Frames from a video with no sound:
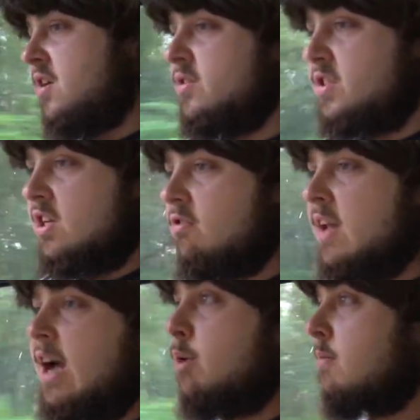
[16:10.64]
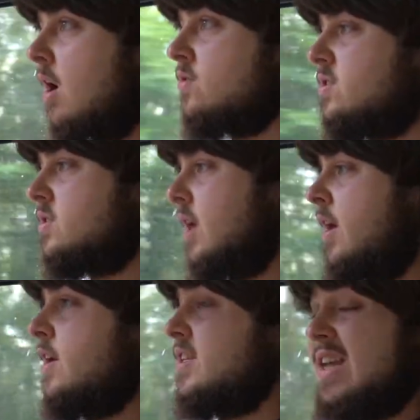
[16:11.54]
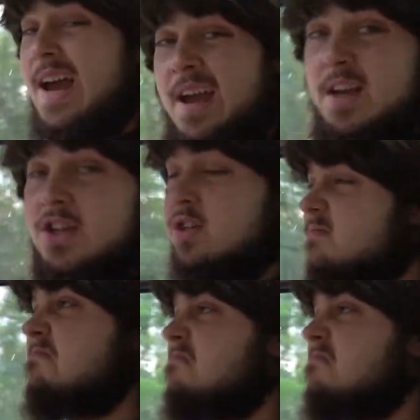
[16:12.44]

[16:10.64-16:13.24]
considering how many miles it's done and its age,